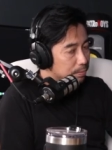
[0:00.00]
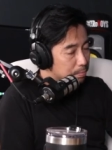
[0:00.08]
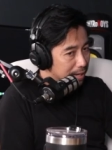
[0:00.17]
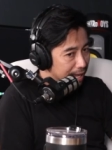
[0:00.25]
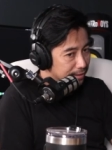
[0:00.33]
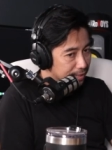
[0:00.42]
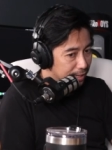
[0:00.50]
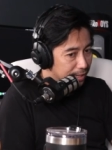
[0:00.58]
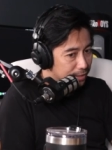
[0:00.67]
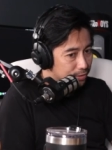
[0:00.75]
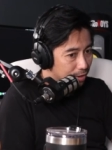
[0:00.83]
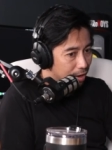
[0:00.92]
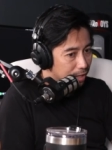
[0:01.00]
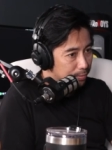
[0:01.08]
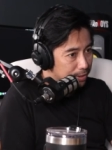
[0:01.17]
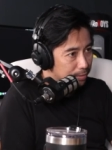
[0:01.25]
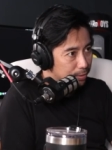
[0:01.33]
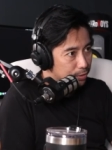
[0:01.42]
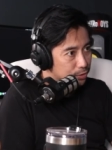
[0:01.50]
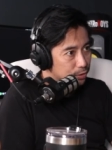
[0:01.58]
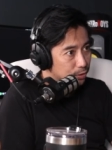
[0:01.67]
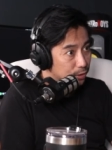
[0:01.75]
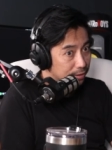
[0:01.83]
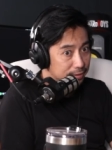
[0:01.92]
Yung blending in, yung harmony, because
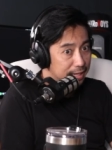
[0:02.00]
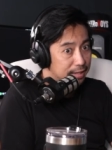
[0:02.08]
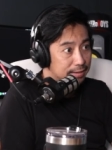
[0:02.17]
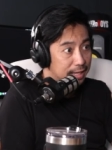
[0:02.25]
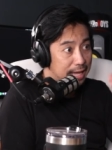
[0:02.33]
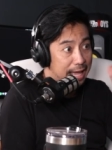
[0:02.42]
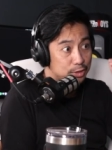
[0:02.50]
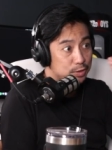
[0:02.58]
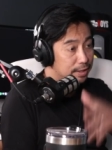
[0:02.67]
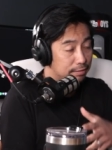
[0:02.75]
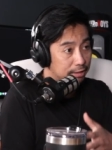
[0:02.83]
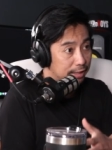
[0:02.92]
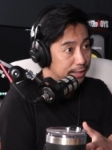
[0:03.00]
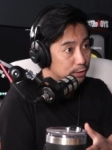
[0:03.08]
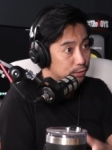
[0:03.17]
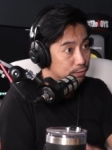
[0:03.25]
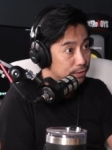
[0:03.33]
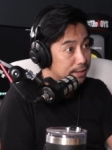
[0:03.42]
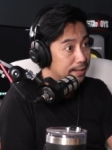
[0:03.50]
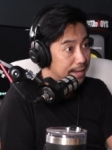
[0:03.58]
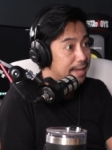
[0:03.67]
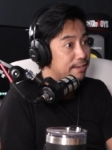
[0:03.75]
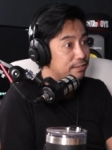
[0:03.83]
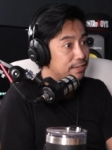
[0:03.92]
you, they they actually relate to real
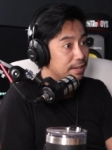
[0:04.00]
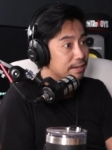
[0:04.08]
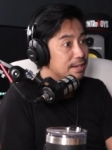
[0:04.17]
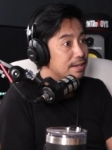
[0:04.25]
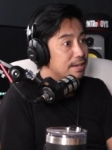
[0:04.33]
life. Eh.